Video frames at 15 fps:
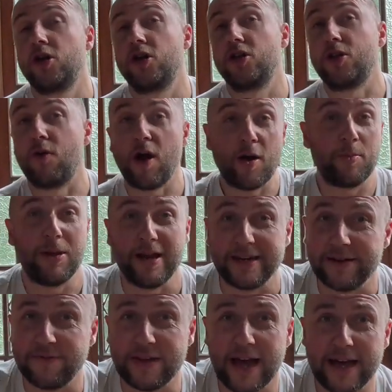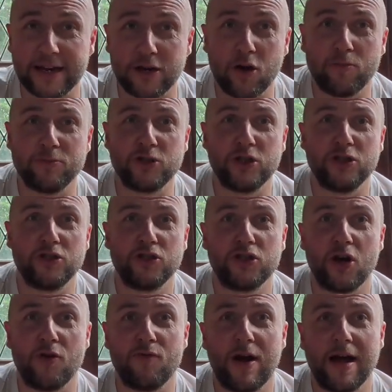There are plenty of dining options
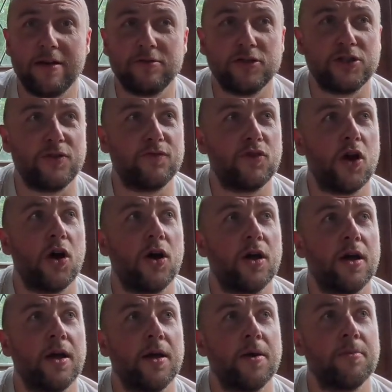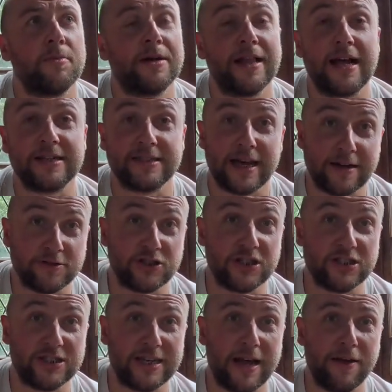around. You've got Glass House
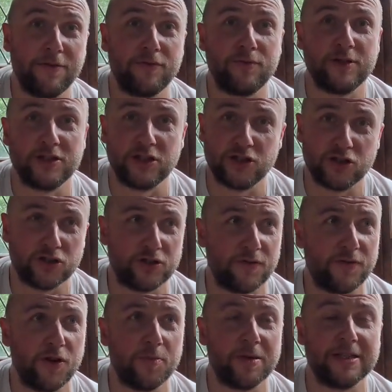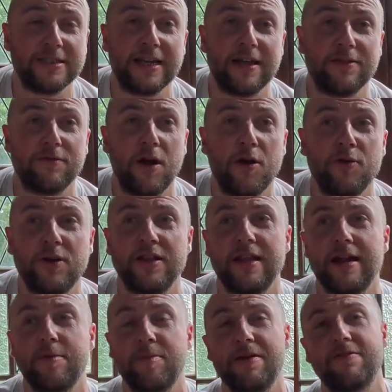itself, which is just a few minutes down the road, and
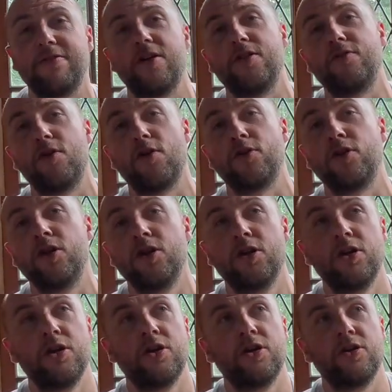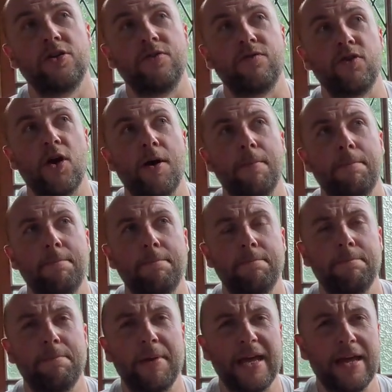then a bit further on you've got
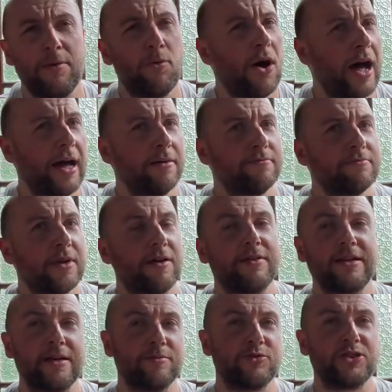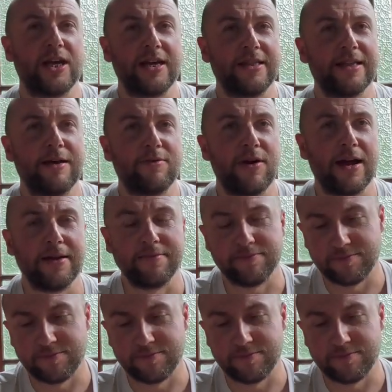Beerwah, I think I'm saying that right.